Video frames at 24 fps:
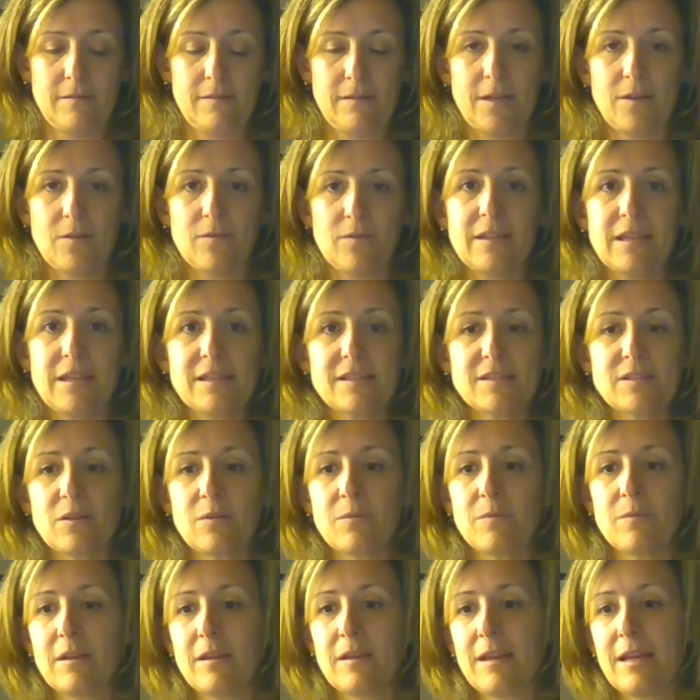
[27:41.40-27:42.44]
I don't think
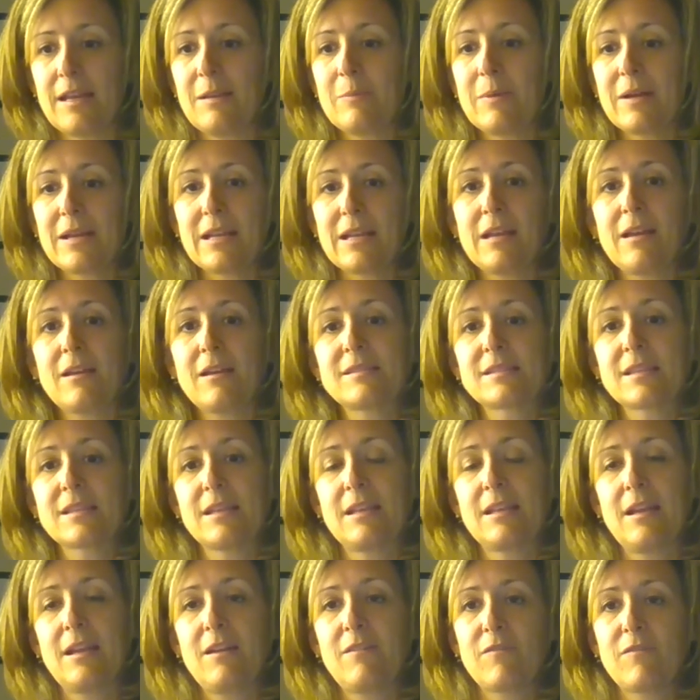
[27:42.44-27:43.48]
so. Anybody else
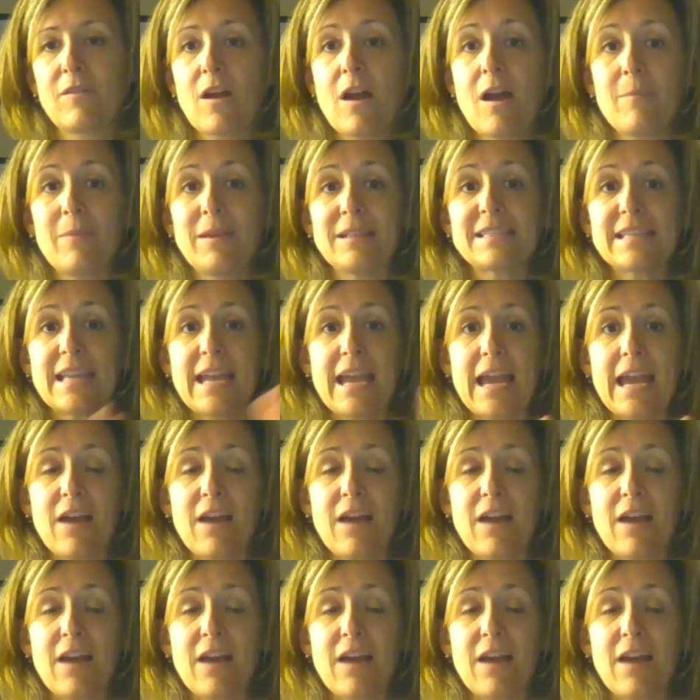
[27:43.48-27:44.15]
can have comments